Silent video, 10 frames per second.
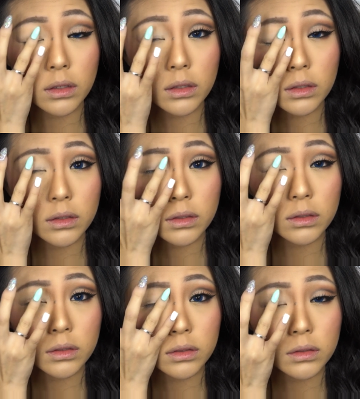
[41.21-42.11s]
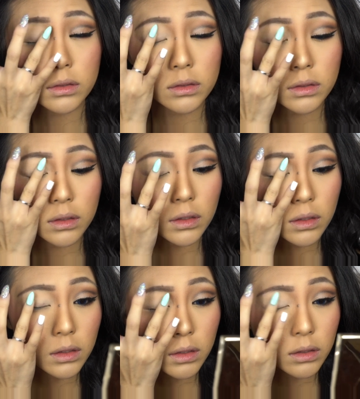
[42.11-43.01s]

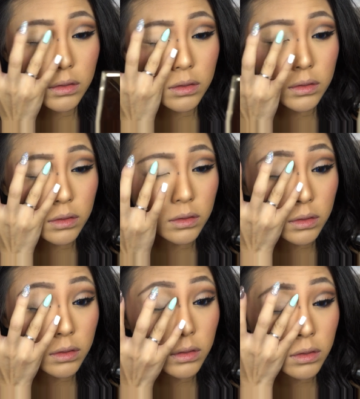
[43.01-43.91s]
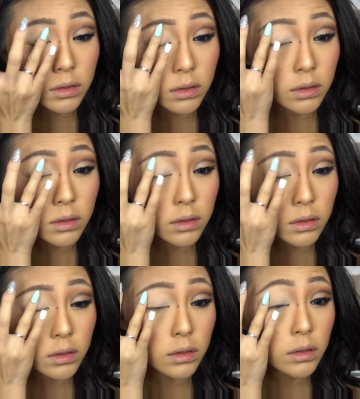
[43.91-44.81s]

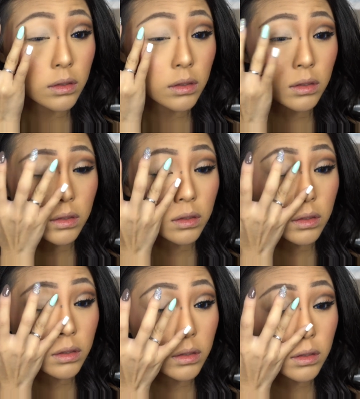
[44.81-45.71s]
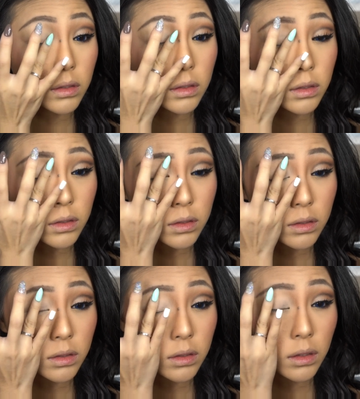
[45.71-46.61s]

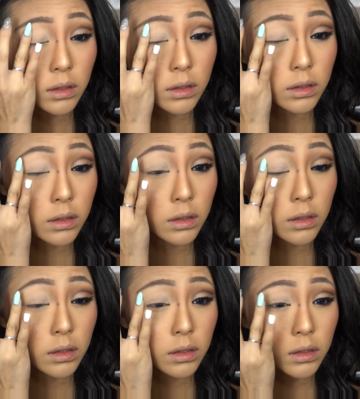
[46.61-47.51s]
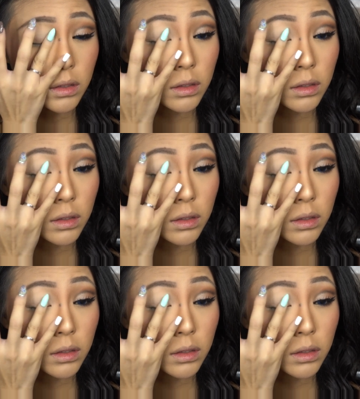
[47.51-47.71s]
(no one is talking)